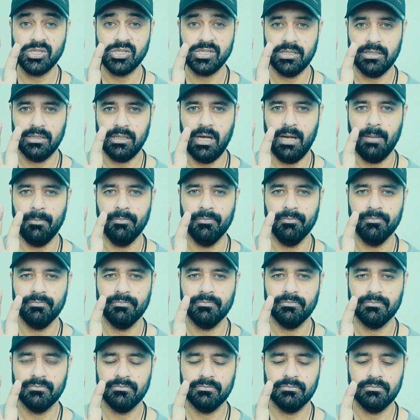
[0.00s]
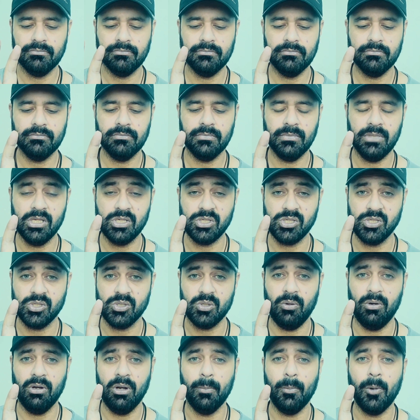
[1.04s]
thumb. This is
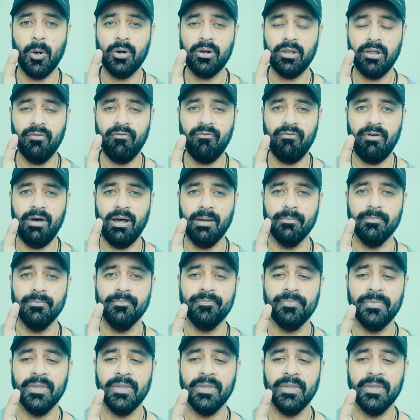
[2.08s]
all about thumb.